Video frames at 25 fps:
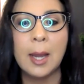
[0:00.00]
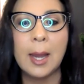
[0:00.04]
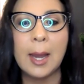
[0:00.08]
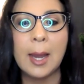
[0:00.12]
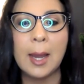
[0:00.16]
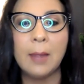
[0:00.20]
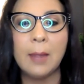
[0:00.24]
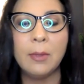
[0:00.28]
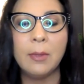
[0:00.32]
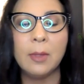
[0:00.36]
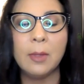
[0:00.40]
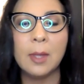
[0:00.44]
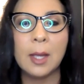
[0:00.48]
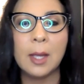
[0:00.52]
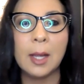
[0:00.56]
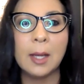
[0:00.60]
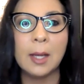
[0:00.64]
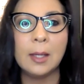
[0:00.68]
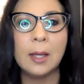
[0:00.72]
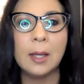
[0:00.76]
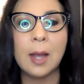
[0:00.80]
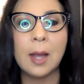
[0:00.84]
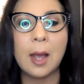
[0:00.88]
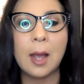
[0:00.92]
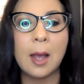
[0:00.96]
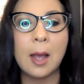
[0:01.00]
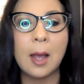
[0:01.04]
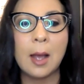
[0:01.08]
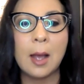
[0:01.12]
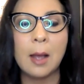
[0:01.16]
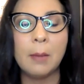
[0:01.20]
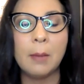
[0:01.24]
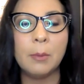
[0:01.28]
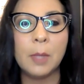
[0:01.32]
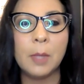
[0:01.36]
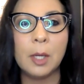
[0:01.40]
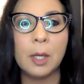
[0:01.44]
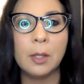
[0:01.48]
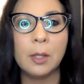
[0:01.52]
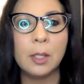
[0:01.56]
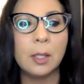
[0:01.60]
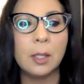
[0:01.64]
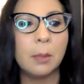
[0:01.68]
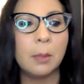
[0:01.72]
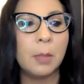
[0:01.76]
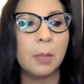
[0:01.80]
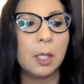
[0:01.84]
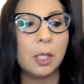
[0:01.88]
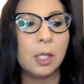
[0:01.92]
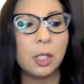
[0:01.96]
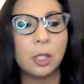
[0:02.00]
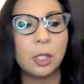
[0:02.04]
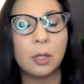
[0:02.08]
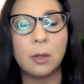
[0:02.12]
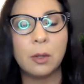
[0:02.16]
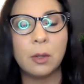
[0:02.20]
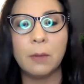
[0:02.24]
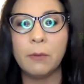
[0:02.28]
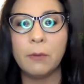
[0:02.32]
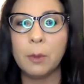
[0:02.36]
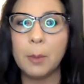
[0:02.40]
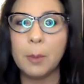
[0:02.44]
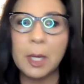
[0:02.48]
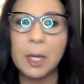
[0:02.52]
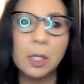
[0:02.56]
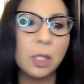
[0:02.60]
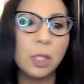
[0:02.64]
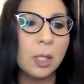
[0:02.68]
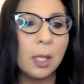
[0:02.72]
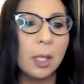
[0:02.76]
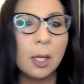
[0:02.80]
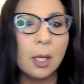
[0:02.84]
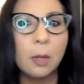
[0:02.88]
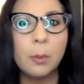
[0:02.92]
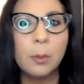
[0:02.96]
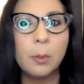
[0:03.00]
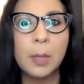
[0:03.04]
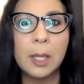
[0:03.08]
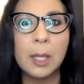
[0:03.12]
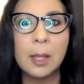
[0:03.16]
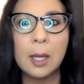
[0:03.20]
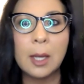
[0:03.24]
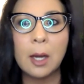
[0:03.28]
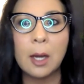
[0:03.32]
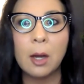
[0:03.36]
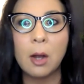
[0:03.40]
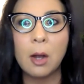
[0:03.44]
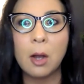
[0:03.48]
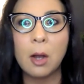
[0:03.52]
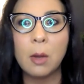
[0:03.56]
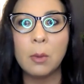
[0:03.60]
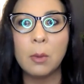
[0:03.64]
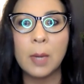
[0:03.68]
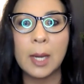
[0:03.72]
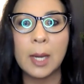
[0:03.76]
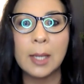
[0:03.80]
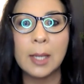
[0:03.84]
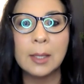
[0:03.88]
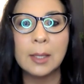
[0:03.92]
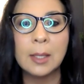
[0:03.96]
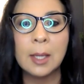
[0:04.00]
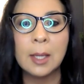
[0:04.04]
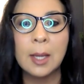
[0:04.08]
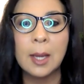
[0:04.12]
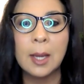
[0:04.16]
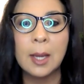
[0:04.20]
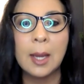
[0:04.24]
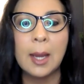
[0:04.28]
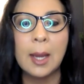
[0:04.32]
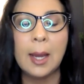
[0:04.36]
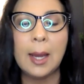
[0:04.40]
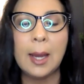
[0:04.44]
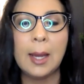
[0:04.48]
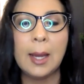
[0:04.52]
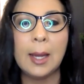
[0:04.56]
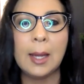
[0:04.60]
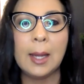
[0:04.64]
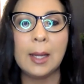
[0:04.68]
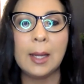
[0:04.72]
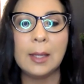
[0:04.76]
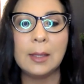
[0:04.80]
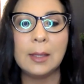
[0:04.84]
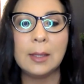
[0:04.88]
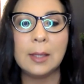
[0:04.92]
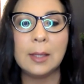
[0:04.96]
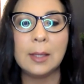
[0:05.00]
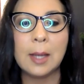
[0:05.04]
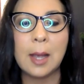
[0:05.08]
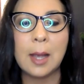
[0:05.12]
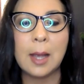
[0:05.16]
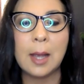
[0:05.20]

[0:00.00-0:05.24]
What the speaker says: And then there's some additional information that'll be there always. And